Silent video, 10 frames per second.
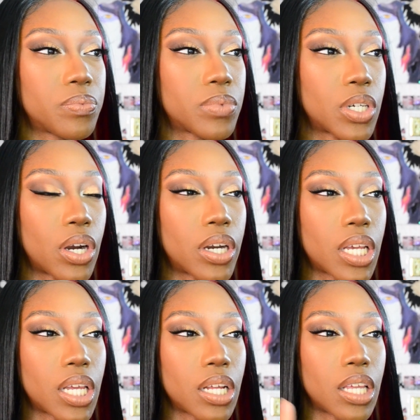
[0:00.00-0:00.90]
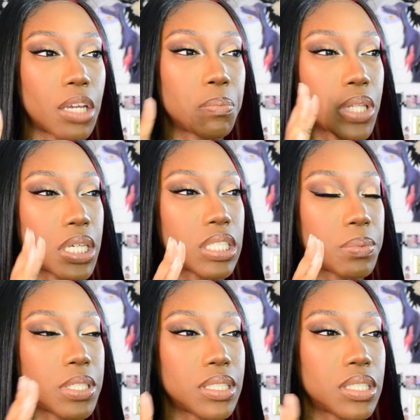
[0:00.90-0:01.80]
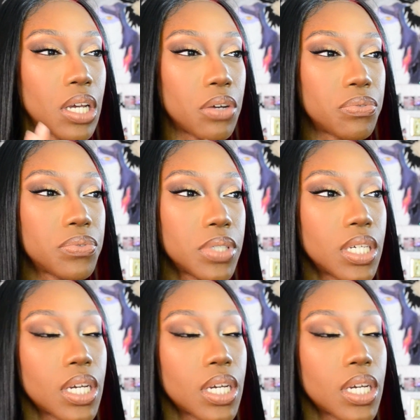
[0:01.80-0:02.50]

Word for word: regarding like placement and stuff.